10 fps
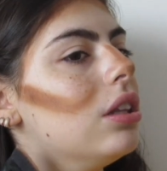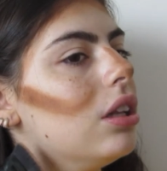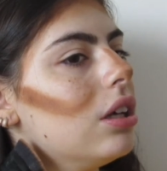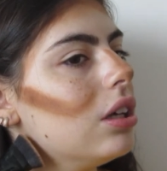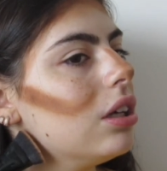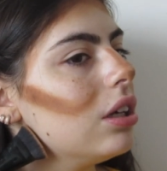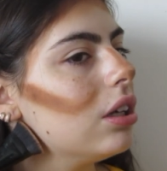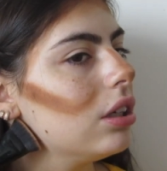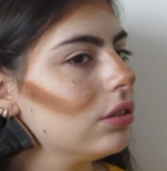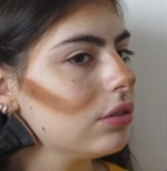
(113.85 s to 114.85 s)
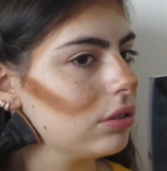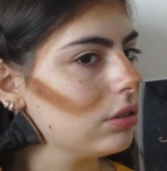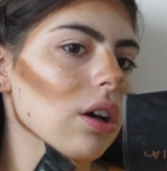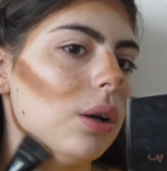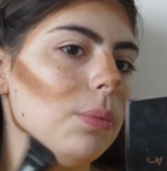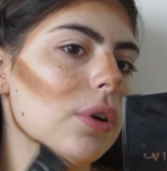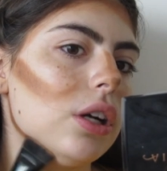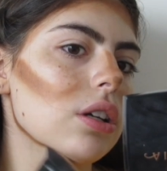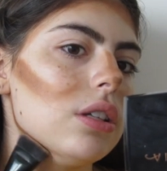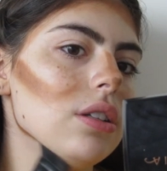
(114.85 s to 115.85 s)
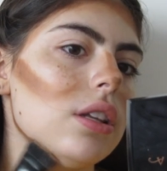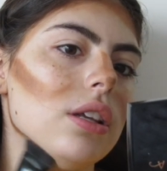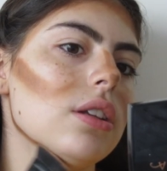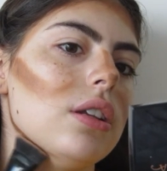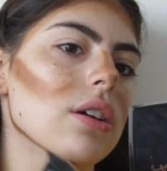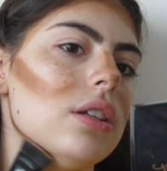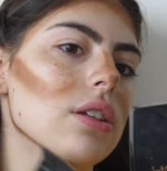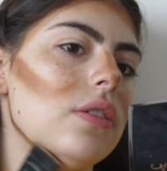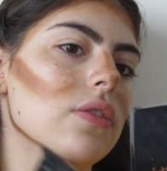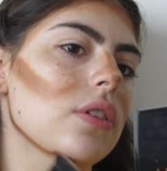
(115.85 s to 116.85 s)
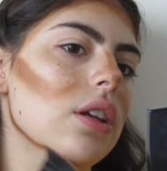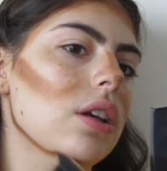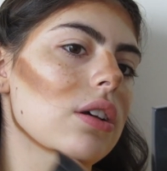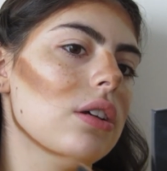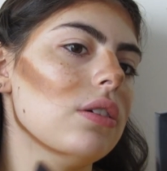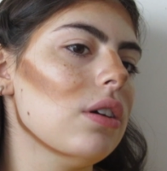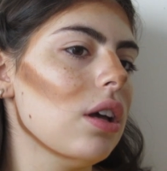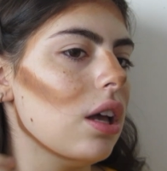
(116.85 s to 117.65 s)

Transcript: the Scott Barnes and Tati video